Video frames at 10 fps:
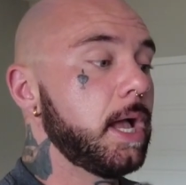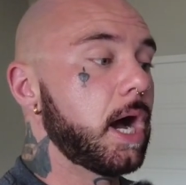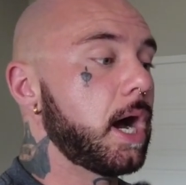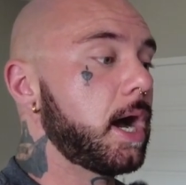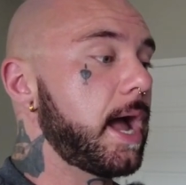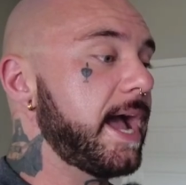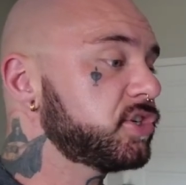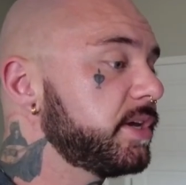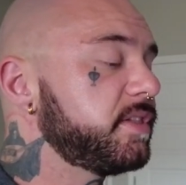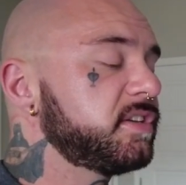
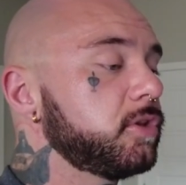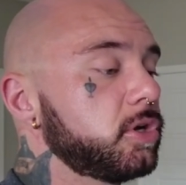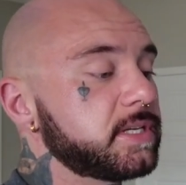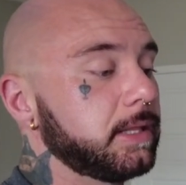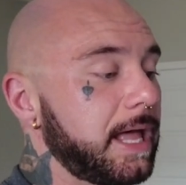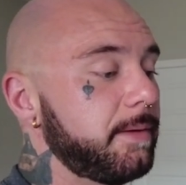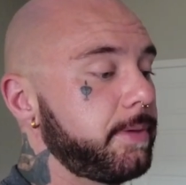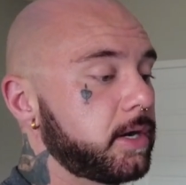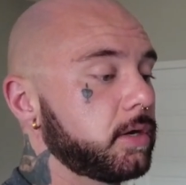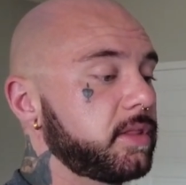Actually, this looks a lot
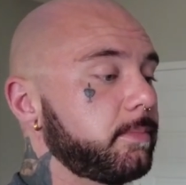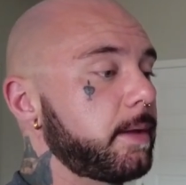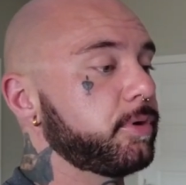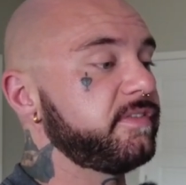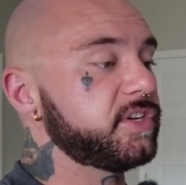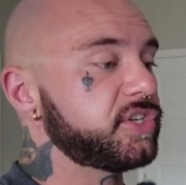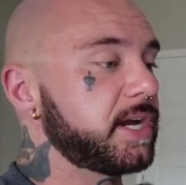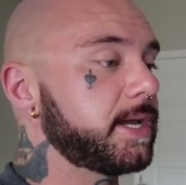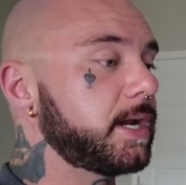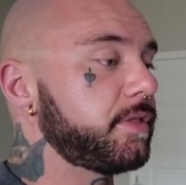better than my previous
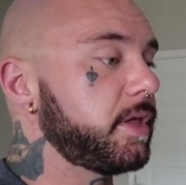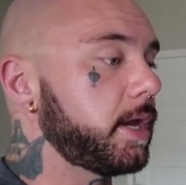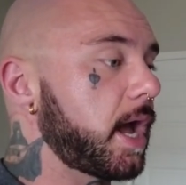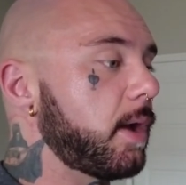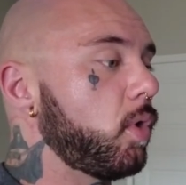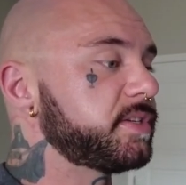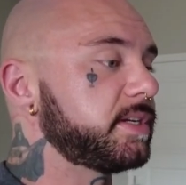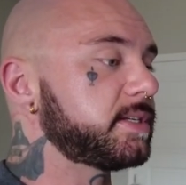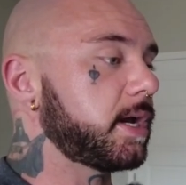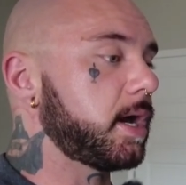check-in, I think. I
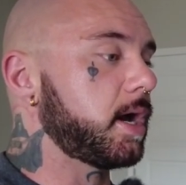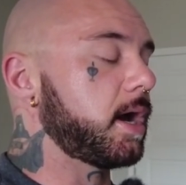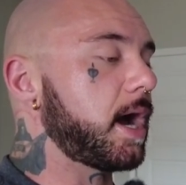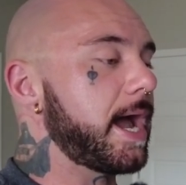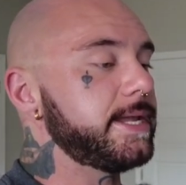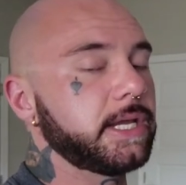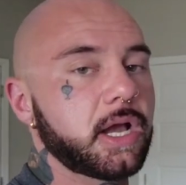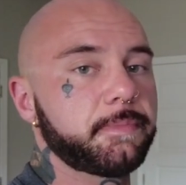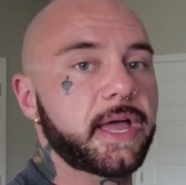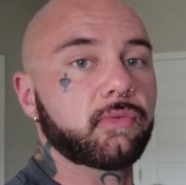wasn't hiking
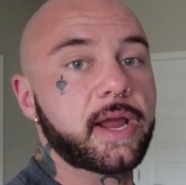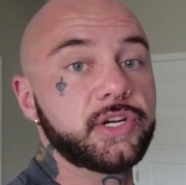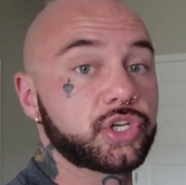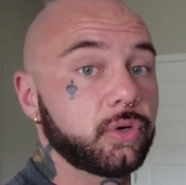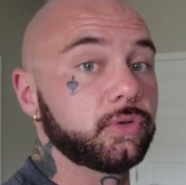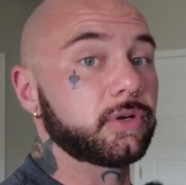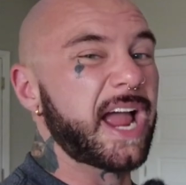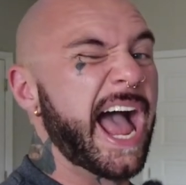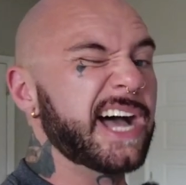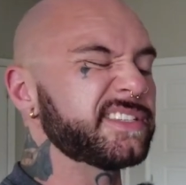up that right shoulder
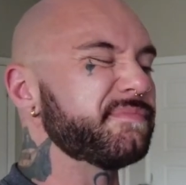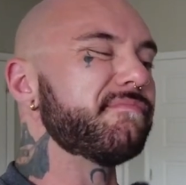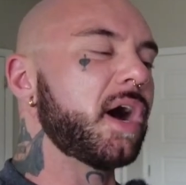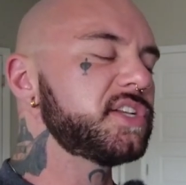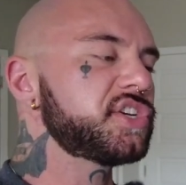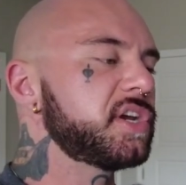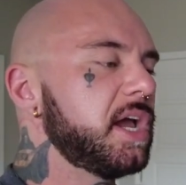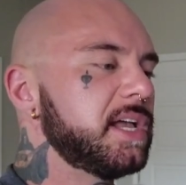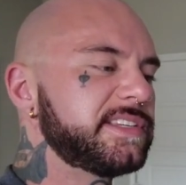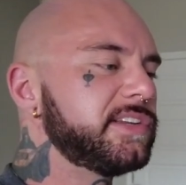as much.
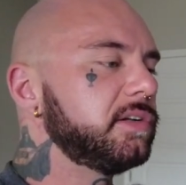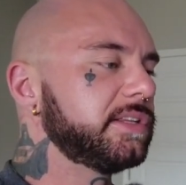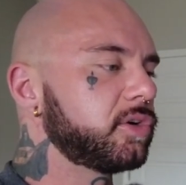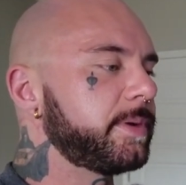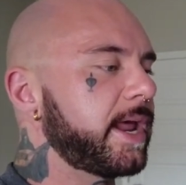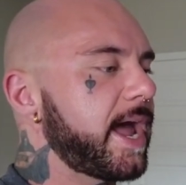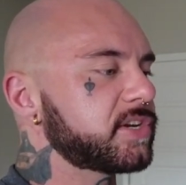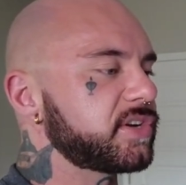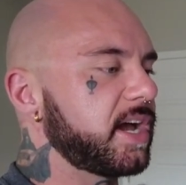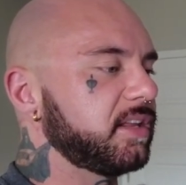Still a little bit of
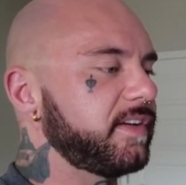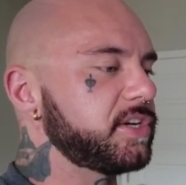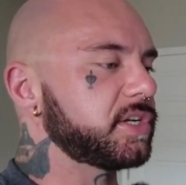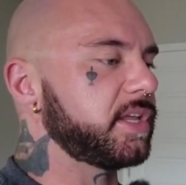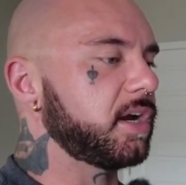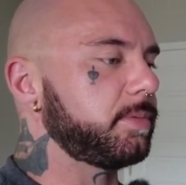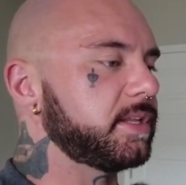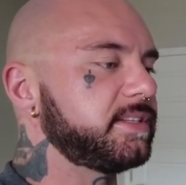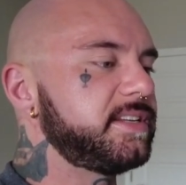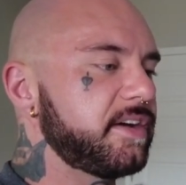extra elevation there, but
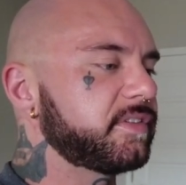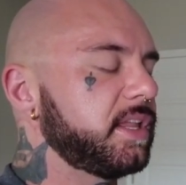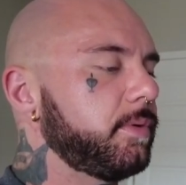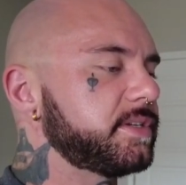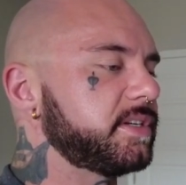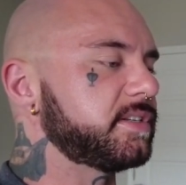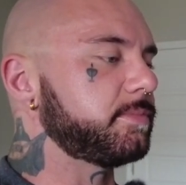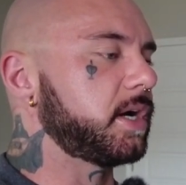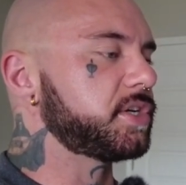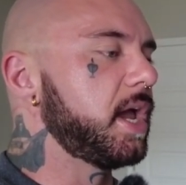it definitely wasn't as
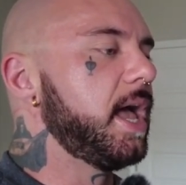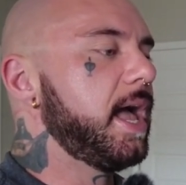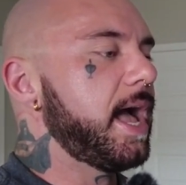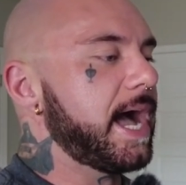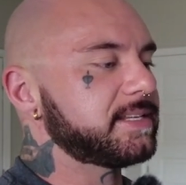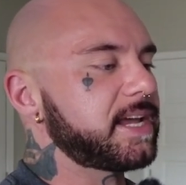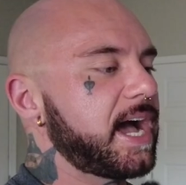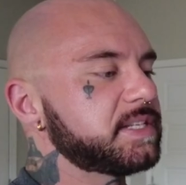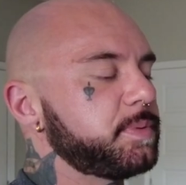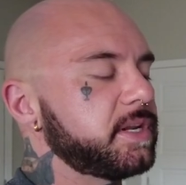much as it
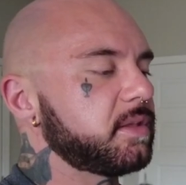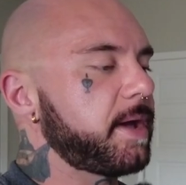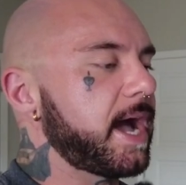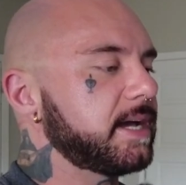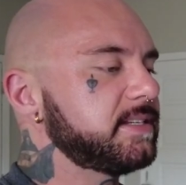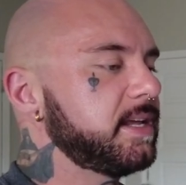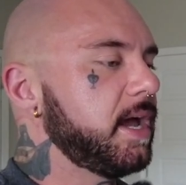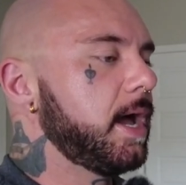has been in the past.